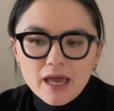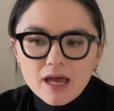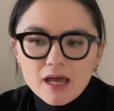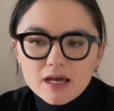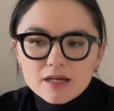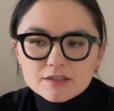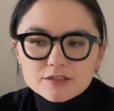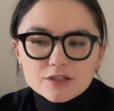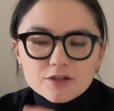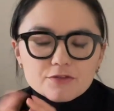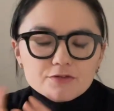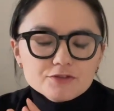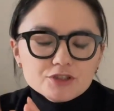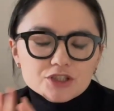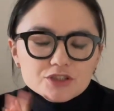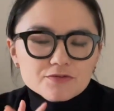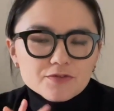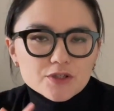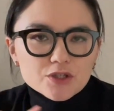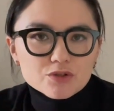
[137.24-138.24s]
So
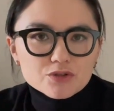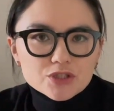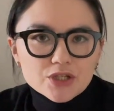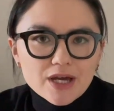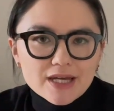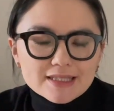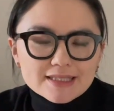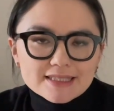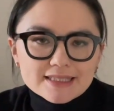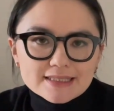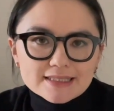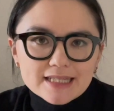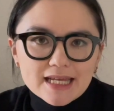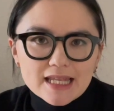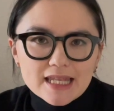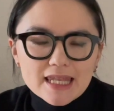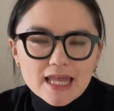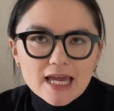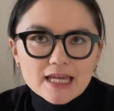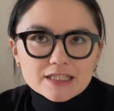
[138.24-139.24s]
just for you to
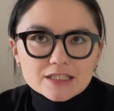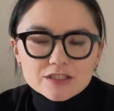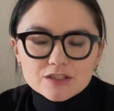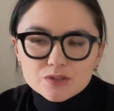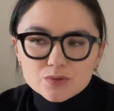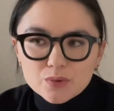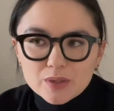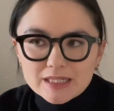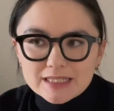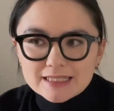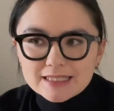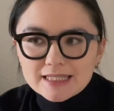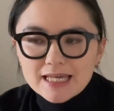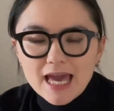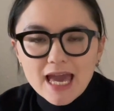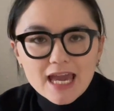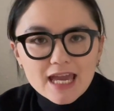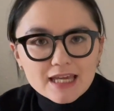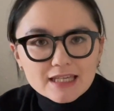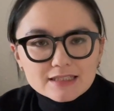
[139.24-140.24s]
understand,
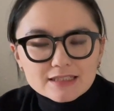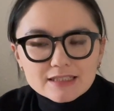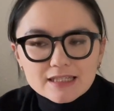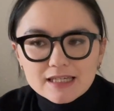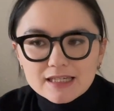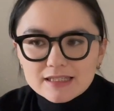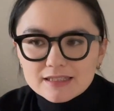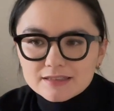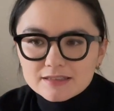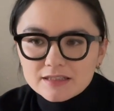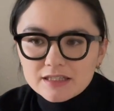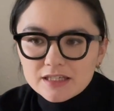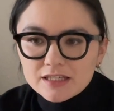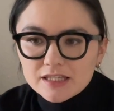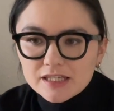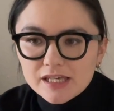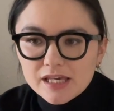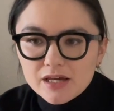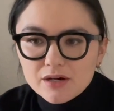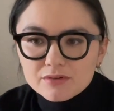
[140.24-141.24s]
1928 is the
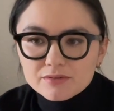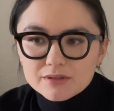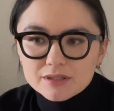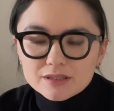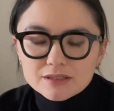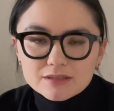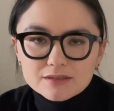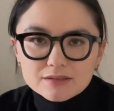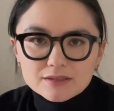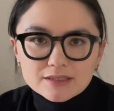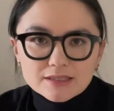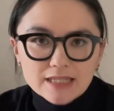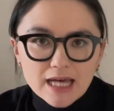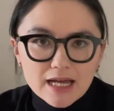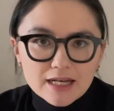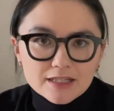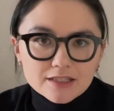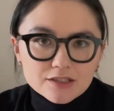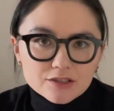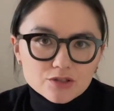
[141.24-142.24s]
year when
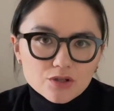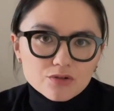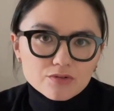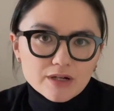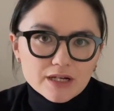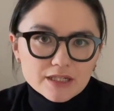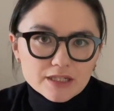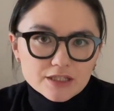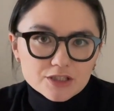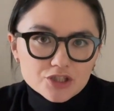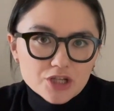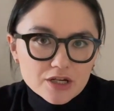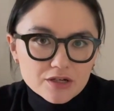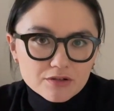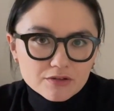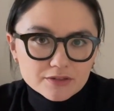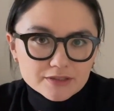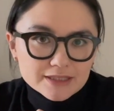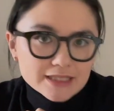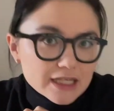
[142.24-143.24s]
Stalin is already
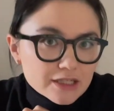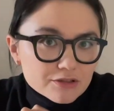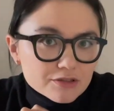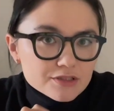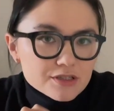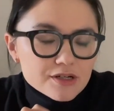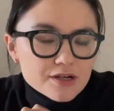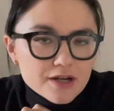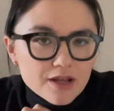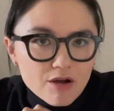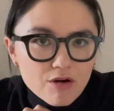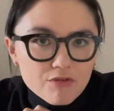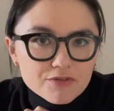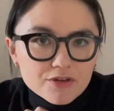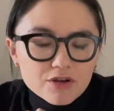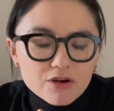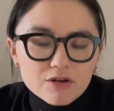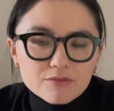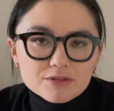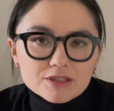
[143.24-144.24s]
General Secretary of
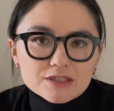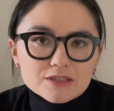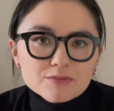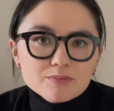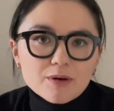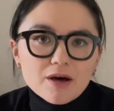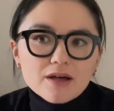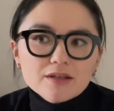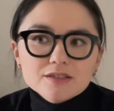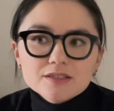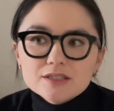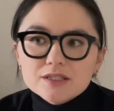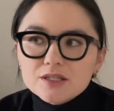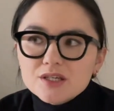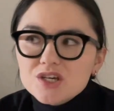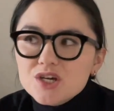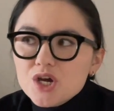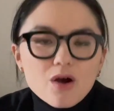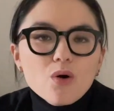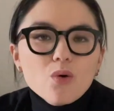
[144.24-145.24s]
the Communist Party,